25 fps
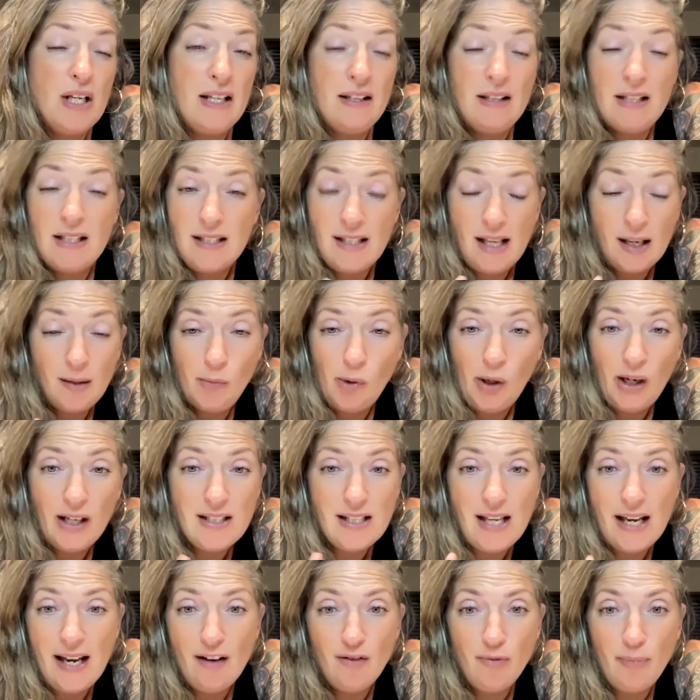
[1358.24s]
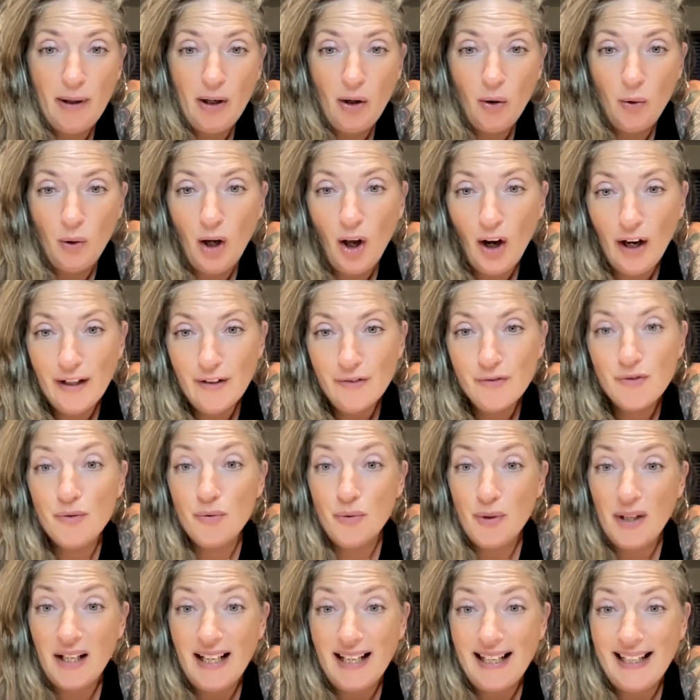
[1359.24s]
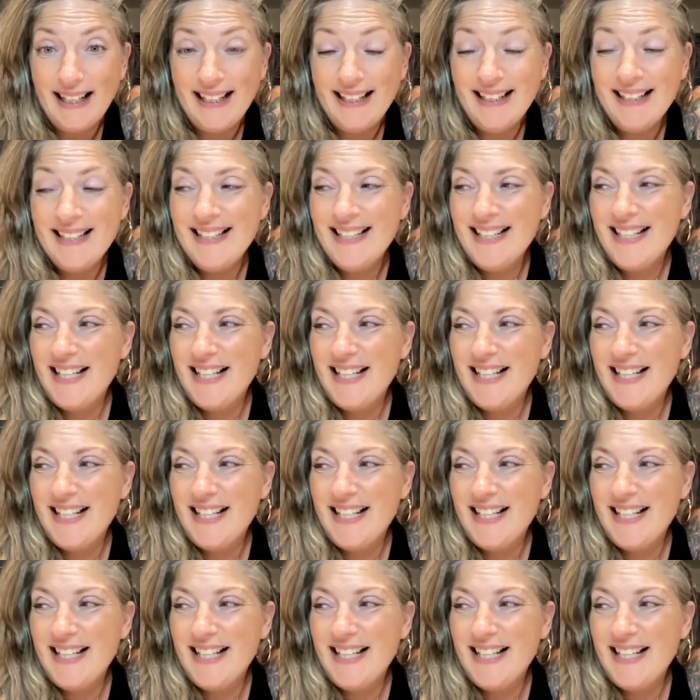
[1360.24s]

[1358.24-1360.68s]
in the same way as I have my whole life, really.